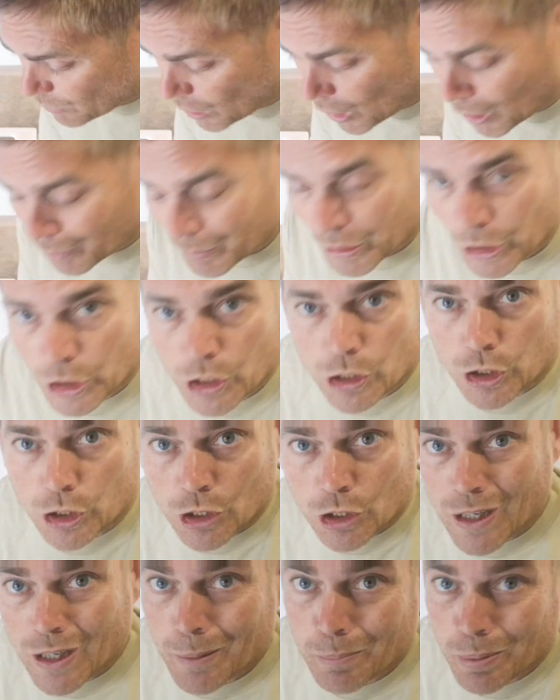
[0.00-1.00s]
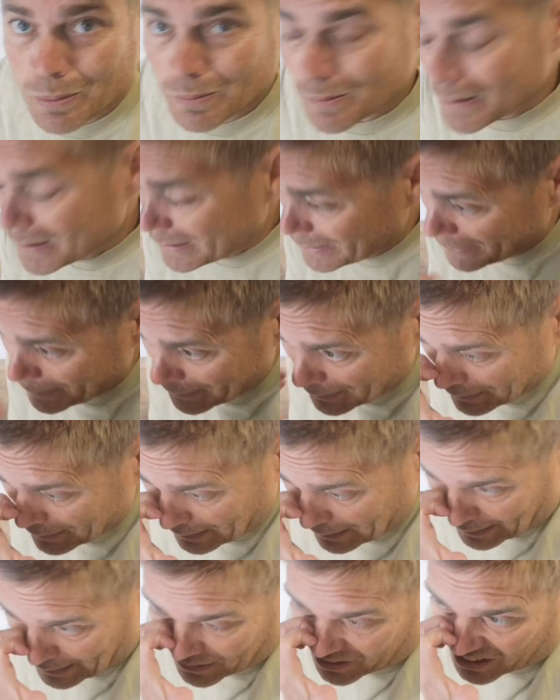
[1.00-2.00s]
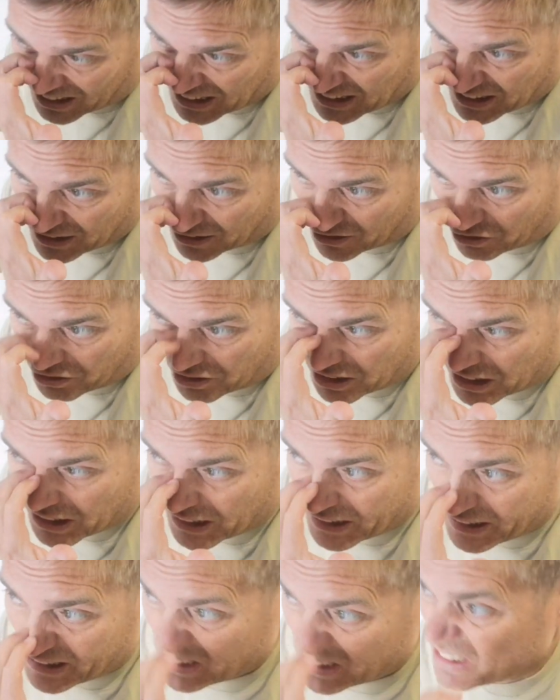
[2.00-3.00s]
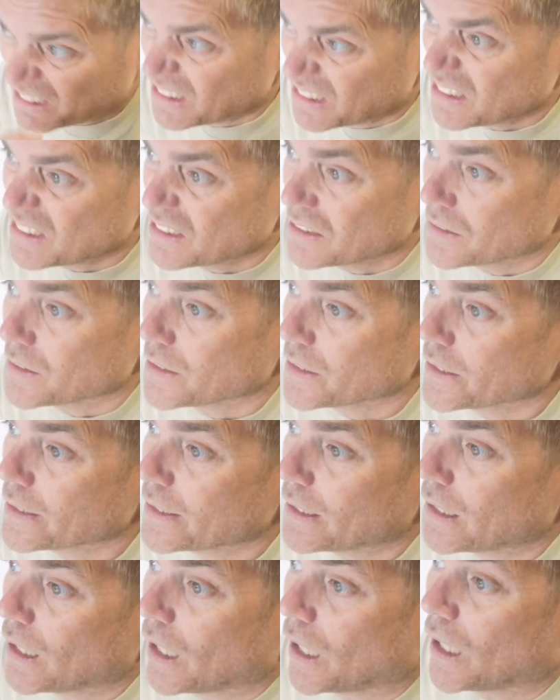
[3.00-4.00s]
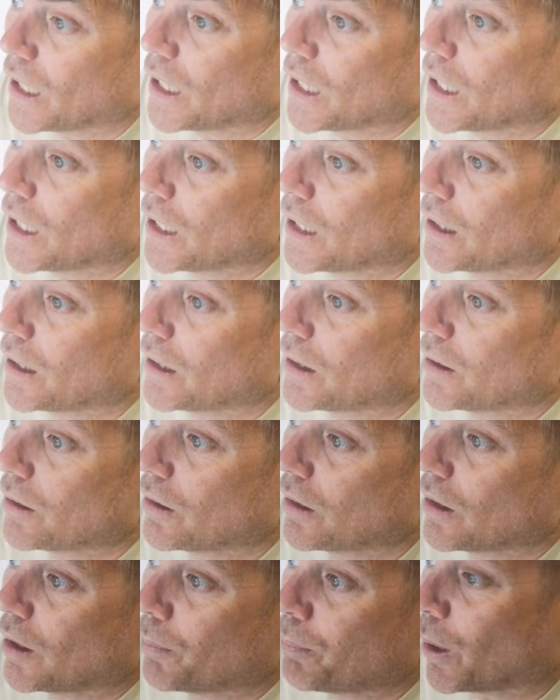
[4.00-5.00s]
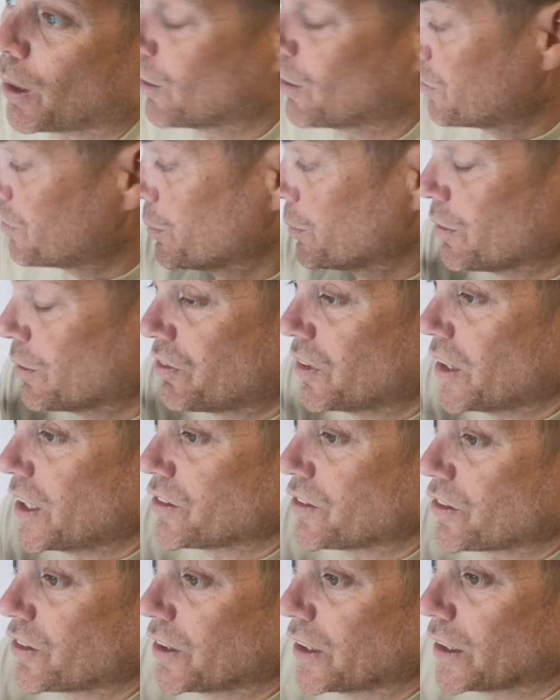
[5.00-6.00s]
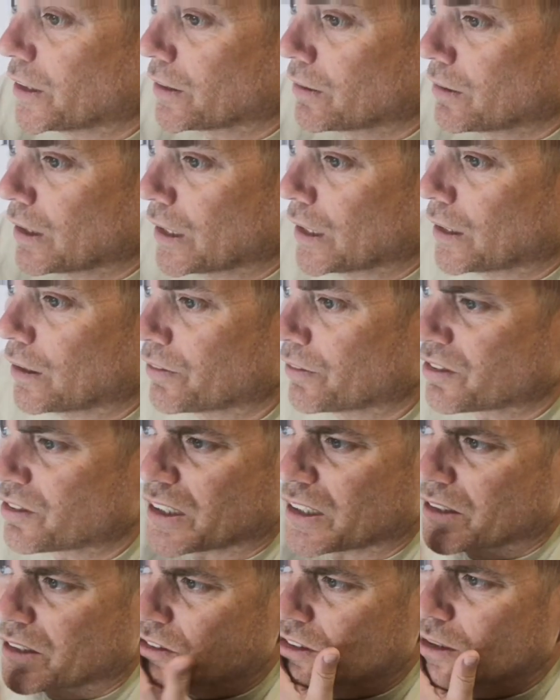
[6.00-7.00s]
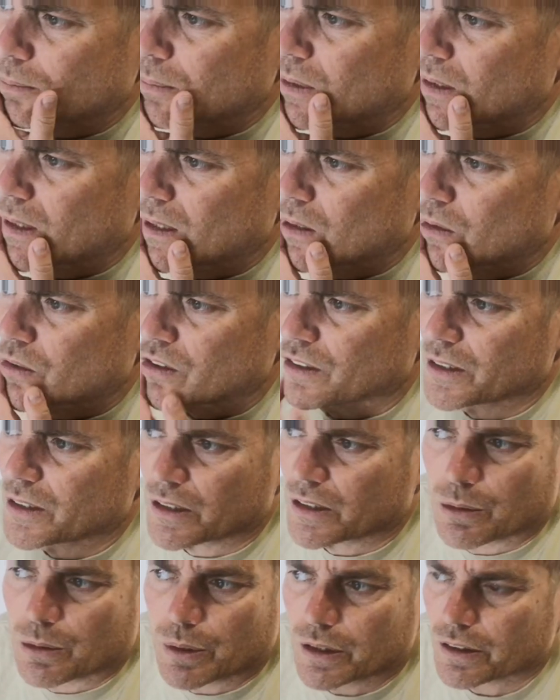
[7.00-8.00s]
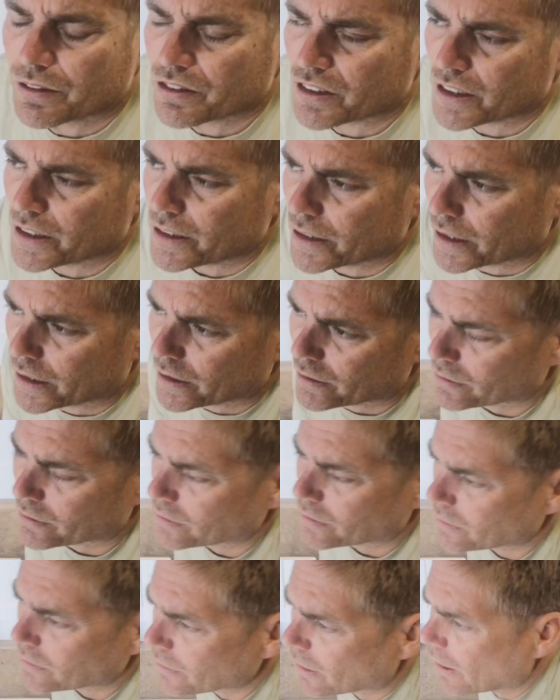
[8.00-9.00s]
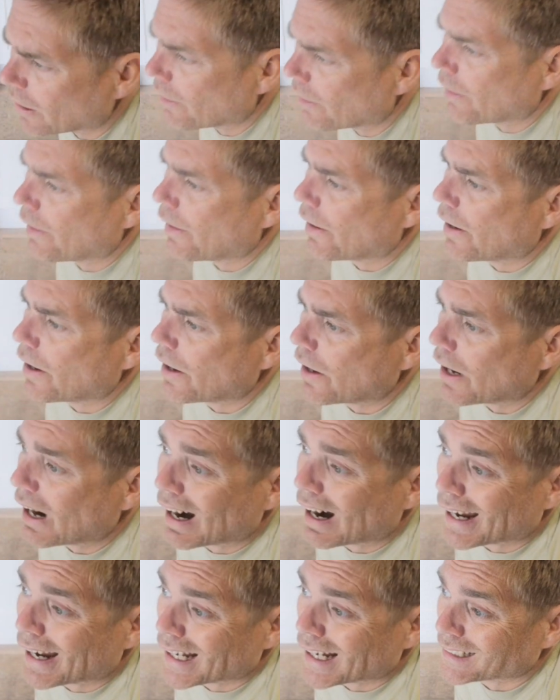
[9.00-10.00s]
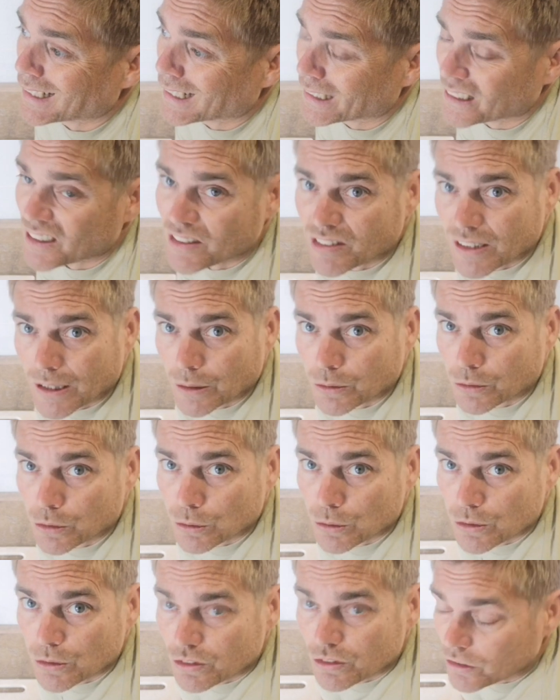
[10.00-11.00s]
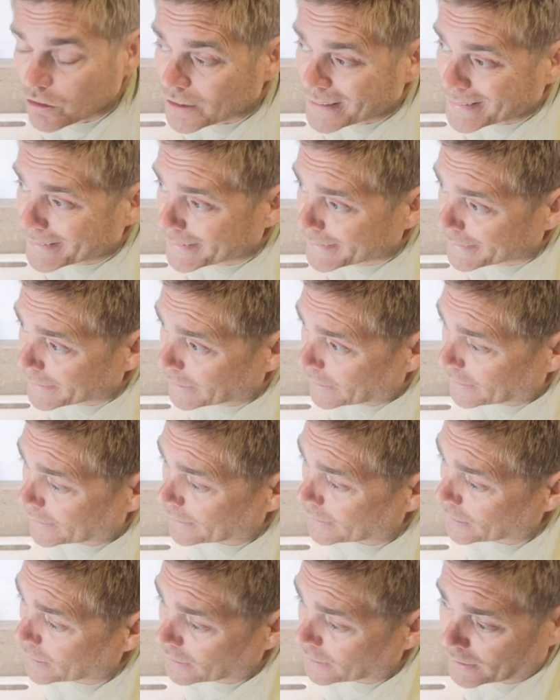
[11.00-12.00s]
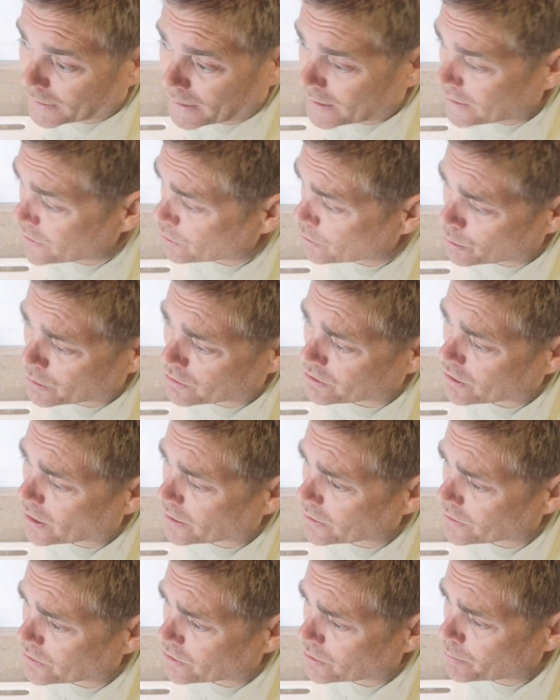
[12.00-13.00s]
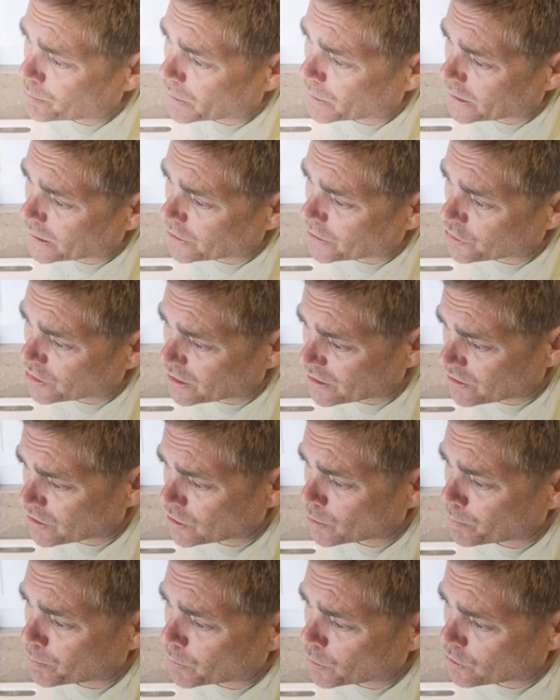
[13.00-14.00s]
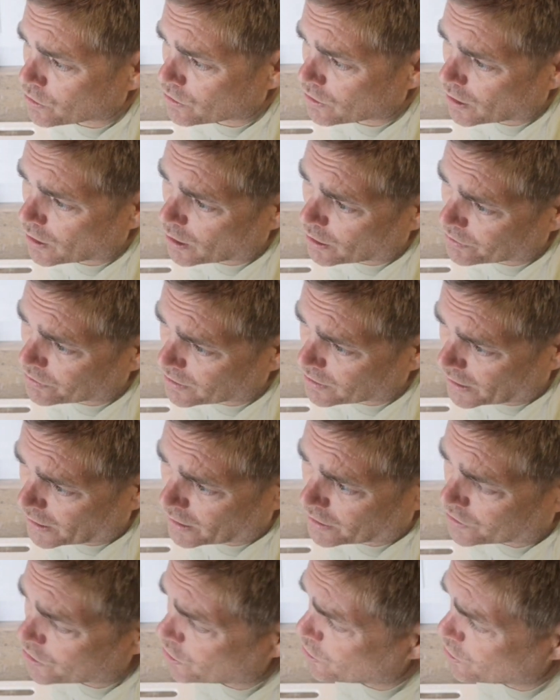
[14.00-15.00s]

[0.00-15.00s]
I'm going to cook the crab as he does, really. Apart from the freezer thing that I've seen somewhere else. I don't know where I've seen that. And HAZE Outdoors. He's always going to the beach. He's into bushcraft. He likes to